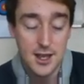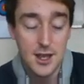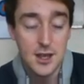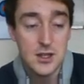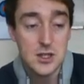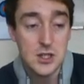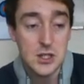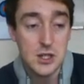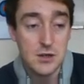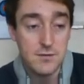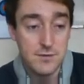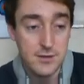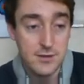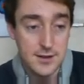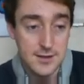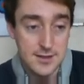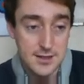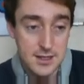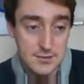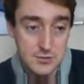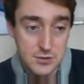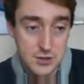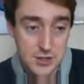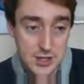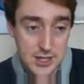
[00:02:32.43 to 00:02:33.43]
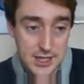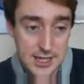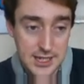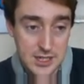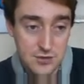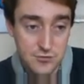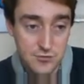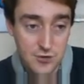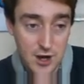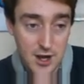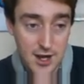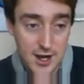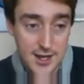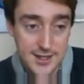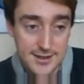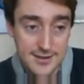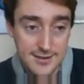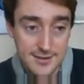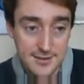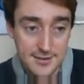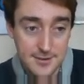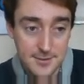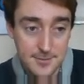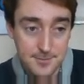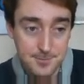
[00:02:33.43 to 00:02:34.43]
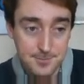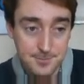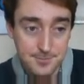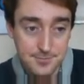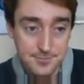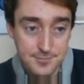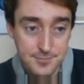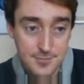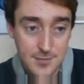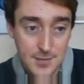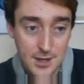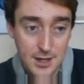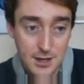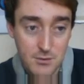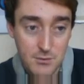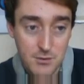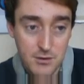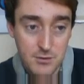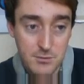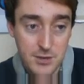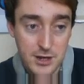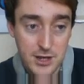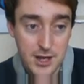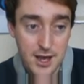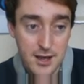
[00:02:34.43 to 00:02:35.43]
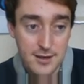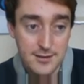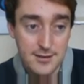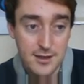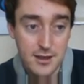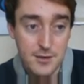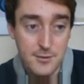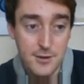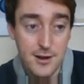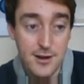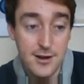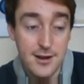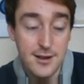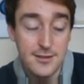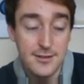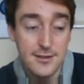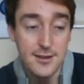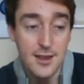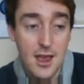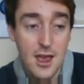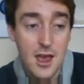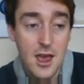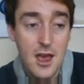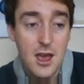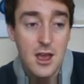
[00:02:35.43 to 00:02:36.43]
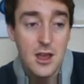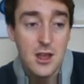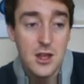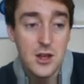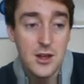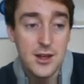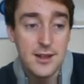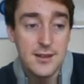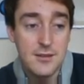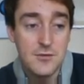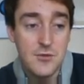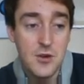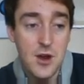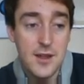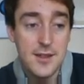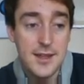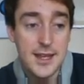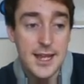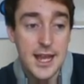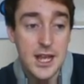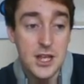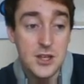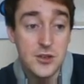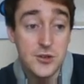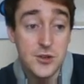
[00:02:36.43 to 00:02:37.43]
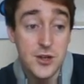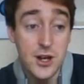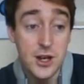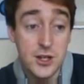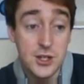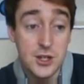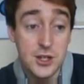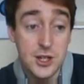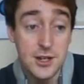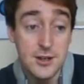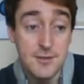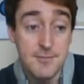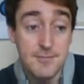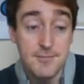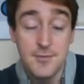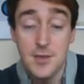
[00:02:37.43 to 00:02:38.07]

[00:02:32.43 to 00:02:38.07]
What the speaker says: So first of all, you need to write, where's my cursor, there it is. You need to write the introduction,